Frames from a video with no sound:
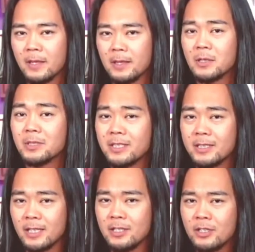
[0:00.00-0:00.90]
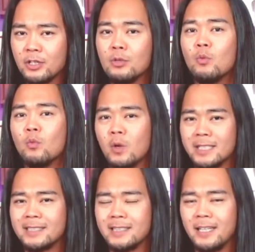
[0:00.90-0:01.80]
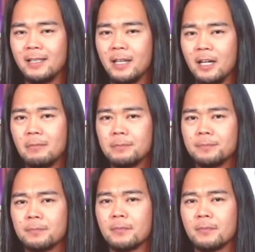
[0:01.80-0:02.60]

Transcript: Now, since you want to stay there,